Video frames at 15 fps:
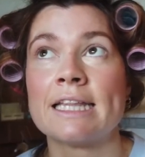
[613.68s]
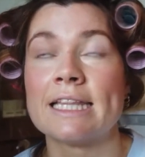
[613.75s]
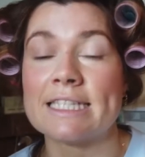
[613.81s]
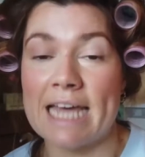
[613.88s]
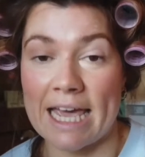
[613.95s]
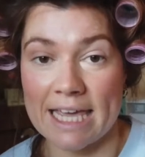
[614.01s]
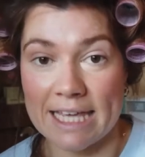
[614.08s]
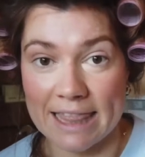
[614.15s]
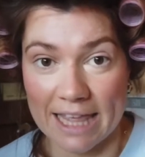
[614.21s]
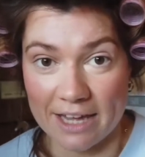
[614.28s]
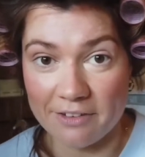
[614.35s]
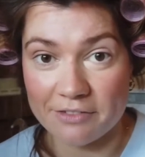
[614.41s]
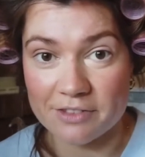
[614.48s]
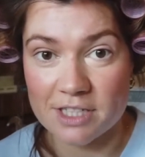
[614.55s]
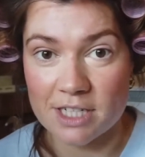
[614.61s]
the day he
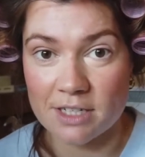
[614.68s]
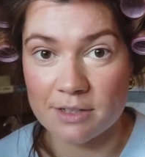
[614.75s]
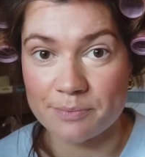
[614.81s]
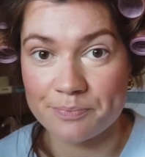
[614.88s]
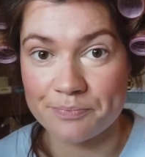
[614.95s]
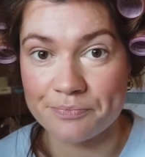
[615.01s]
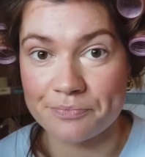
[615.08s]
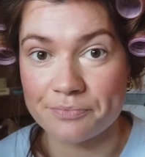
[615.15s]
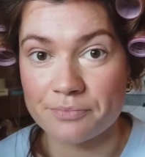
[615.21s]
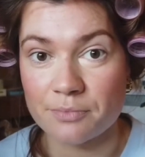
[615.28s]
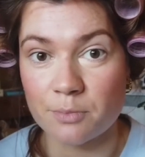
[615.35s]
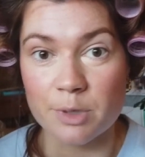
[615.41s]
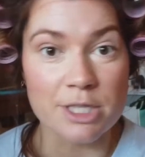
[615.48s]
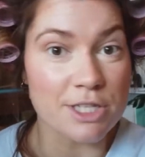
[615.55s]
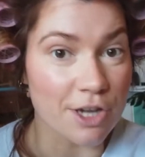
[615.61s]
left
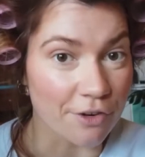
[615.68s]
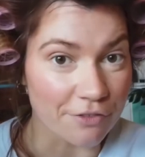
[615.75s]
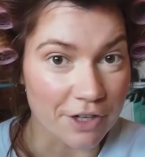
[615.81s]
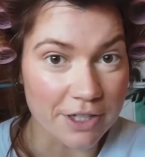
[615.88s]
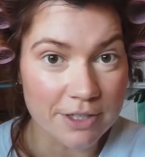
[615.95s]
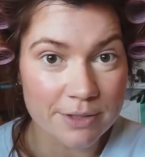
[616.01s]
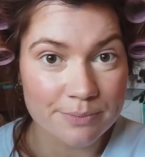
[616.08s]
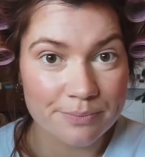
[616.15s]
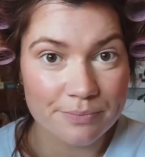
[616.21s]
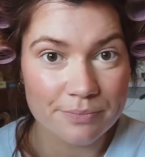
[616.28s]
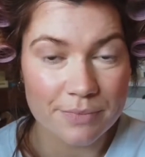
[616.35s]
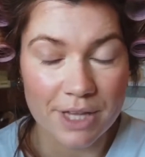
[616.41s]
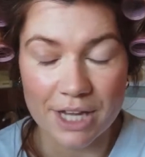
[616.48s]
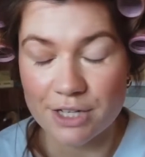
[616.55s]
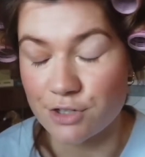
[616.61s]
with his girlfriend.
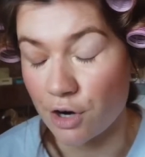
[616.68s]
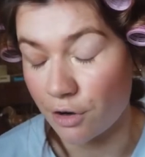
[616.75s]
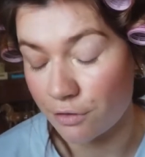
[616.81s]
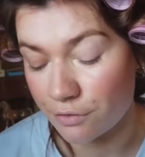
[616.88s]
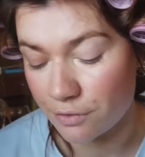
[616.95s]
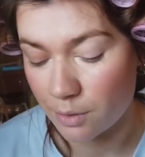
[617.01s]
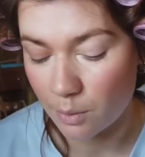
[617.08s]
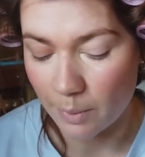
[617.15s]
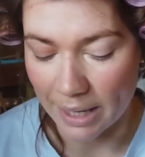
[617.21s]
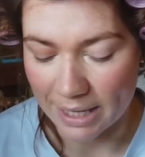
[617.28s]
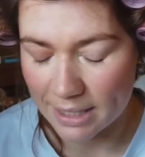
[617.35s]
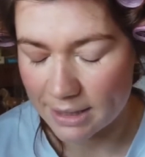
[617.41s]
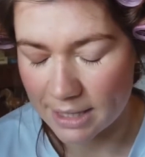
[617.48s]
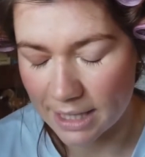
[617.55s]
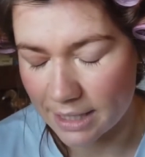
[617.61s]
They drove
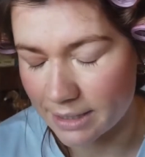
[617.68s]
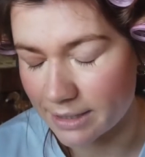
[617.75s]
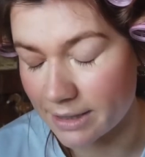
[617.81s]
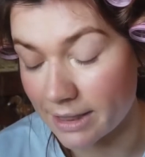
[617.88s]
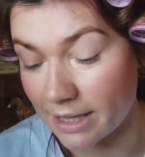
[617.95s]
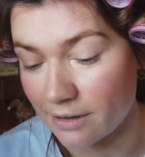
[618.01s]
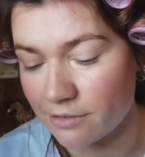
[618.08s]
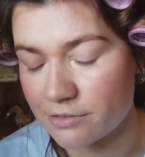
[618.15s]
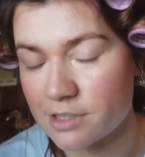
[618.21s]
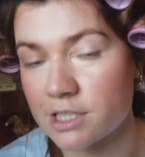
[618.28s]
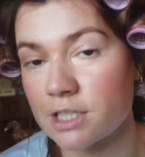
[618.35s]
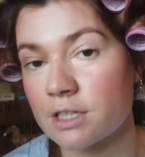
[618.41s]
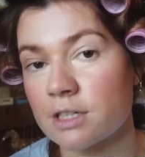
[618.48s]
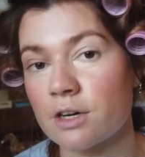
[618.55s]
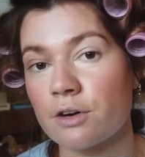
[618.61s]
away and they left
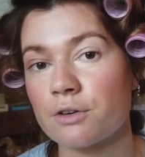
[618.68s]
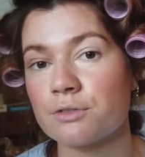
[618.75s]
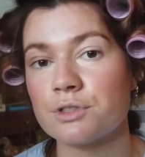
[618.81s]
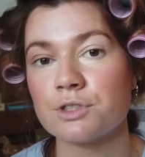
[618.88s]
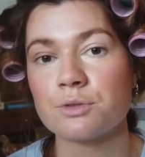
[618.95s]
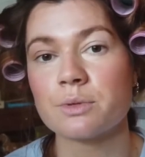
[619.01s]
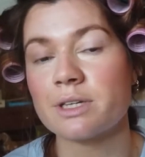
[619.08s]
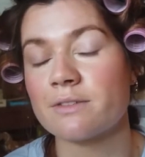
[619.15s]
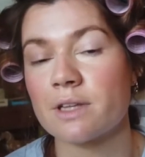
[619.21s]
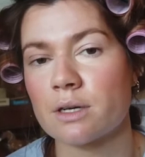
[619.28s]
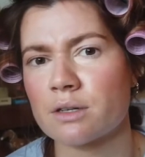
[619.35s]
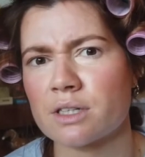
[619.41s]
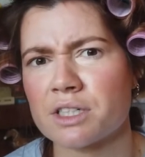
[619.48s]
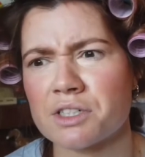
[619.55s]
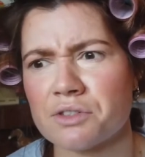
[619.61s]
to go do whatever they
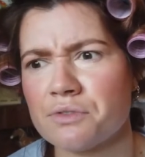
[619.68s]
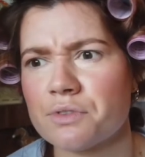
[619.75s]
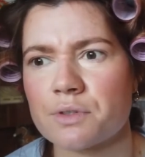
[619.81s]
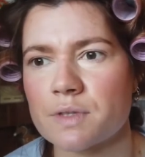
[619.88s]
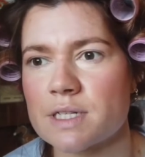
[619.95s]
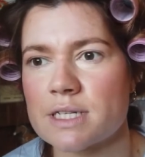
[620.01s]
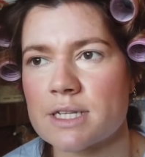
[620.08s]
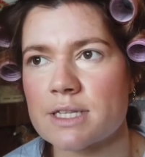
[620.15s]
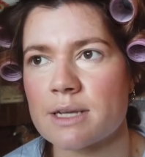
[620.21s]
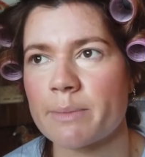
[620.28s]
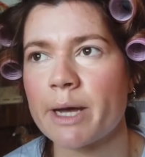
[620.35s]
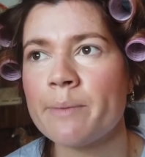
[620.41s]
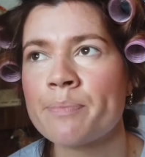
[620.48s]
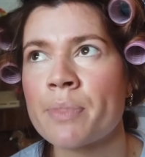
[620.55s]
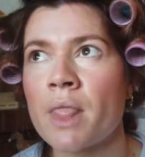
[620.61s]
were going to do for the rest of the
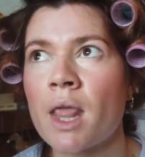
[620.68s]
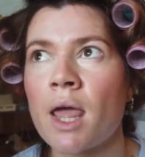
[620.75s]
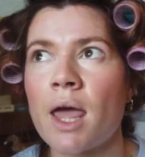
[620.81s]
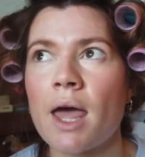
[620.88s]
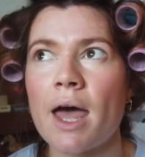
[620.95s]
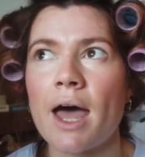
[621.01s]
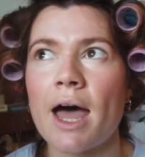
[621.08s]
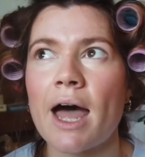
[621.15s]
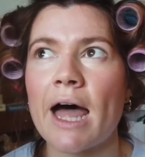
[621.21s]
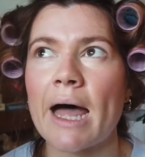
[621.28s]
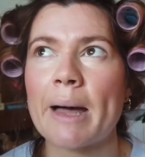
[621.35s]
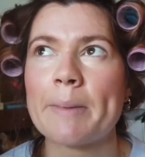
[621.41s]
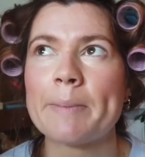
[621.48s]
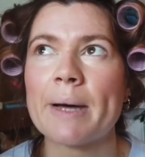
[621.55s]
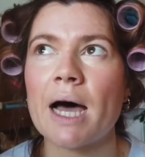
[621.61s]
summer.
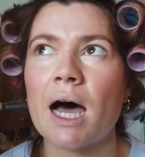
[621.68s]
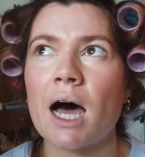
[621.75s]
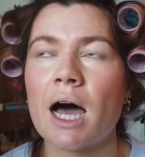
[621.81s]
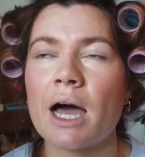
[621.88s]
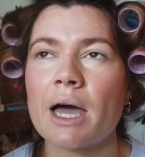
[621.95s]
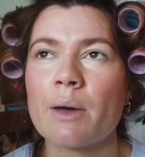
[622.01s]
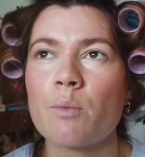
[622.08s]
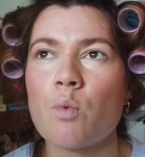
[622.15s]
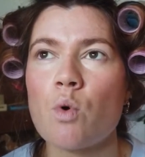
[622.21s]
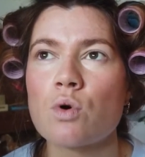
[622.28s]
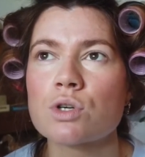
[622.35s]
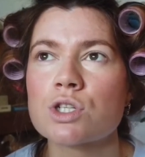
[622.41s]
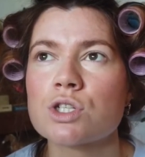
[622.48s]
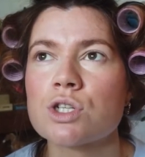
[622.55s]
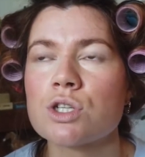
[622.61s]
I
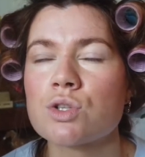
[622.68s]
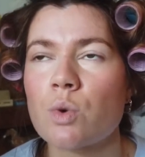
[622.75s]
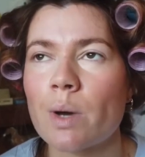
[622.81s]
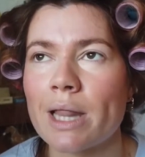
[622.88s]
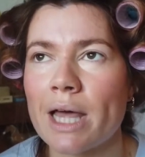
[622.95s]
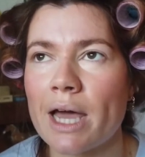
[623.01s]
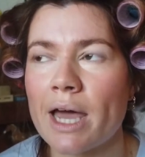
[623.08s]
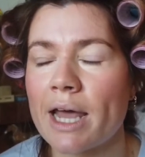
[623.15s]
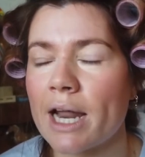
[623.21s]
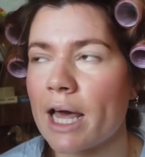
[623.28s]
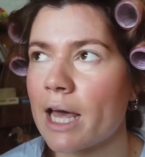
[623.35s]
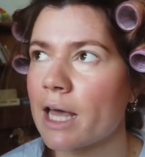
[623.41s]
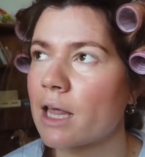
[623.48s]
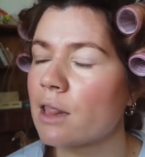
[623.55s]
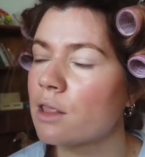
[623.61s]
walked to the toilet and
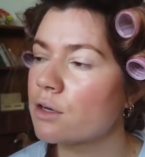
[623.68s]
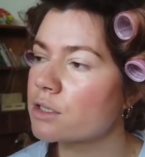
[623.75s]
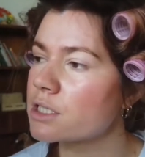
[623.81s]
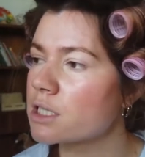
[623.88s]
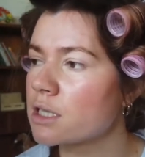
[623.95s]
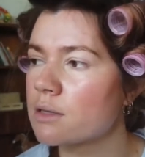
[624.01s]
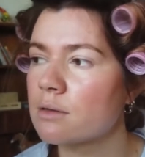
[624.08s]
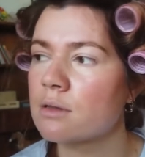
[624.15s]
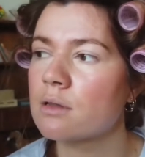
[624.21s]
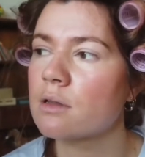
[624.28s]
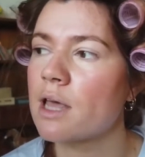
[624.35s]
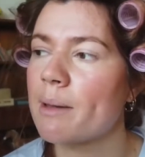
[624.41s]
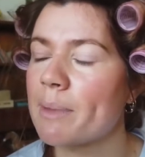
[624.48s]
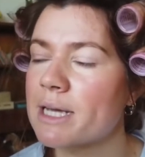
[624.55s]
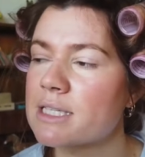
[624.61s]
I looked
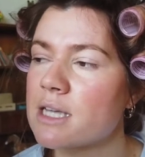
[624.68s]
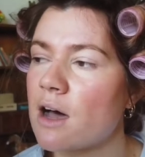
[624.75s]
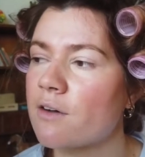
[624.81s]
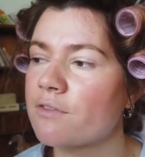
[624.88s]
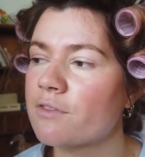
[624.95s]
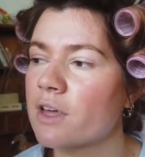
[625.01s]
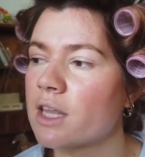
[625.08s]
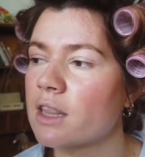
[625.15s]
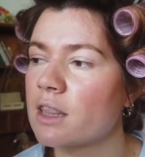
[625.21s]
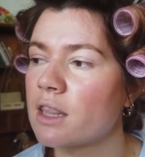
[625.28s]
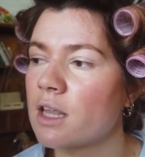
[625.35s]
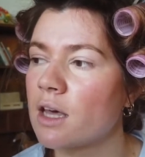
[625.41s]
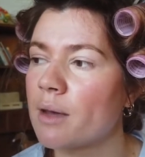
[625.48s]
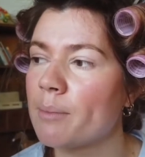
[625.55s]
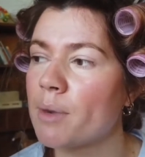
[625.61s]
at myself in
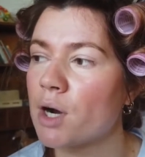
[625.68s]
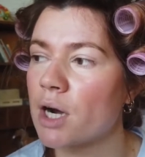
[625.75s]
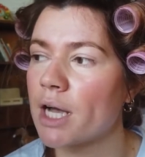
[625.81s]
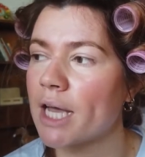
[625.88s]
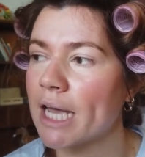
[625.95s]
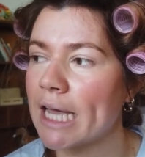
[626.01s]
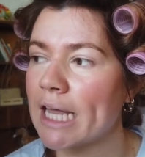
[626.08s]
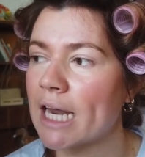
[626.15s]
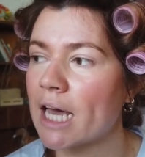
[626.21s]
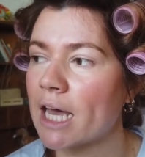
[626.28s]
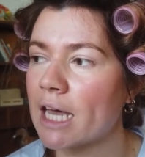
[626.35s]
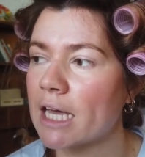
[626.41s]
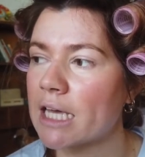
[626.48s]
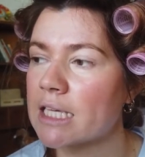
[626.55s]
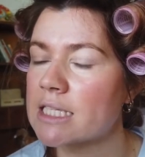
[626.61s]
the mirror and
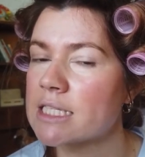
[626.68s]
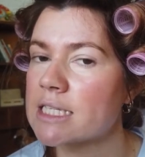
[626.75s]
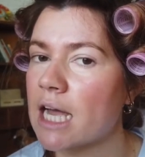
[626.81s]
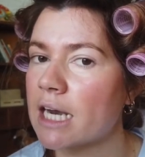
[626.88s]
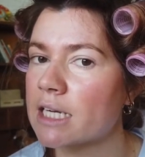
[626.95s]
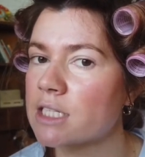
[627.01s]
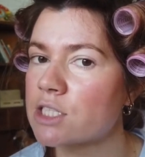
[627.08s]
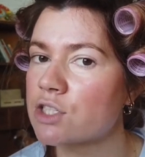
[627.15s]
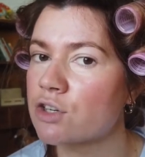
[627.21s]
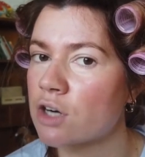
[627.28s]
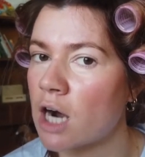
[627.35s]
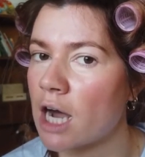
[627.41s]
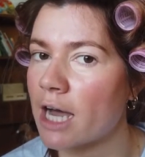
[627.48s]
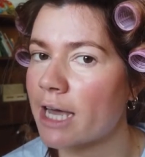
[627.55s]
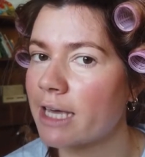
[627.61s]
I started to
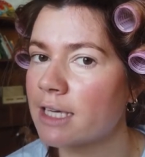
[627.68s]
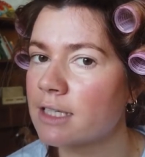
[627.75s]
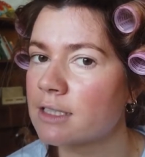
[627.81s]
cry.